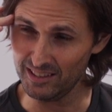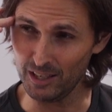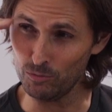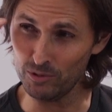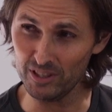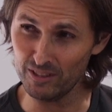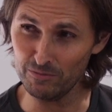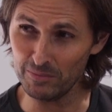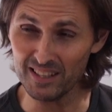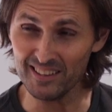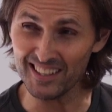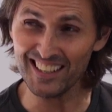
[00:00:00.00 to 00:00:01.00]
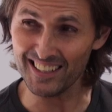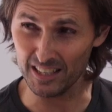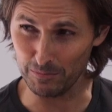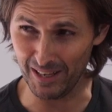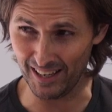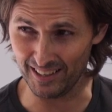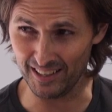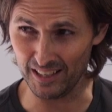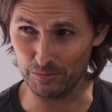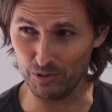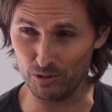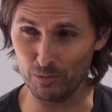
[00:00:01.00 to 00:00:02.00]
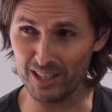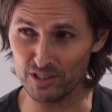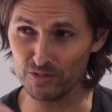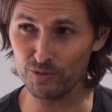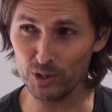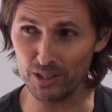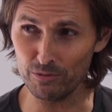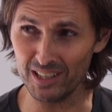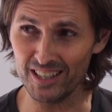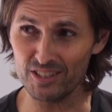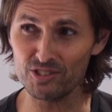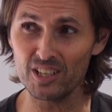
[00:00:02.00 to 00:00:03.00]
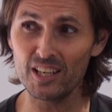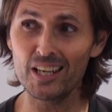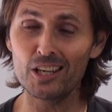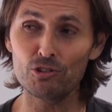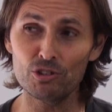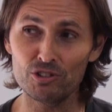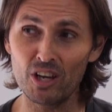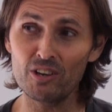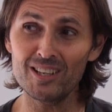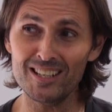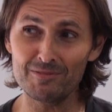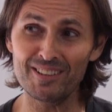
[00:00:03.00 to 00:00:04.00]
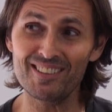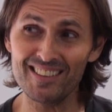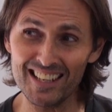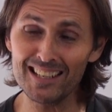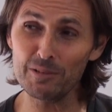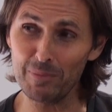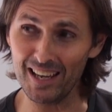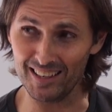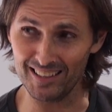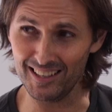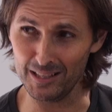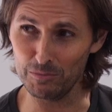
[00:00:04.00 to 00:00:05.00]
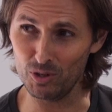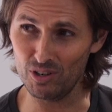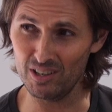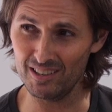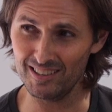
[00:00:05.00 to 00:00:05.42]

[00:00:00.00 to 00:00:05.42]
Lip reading: They wouldn't even be thinking about it anymore. When it's fully released, you don't even think about it anymore.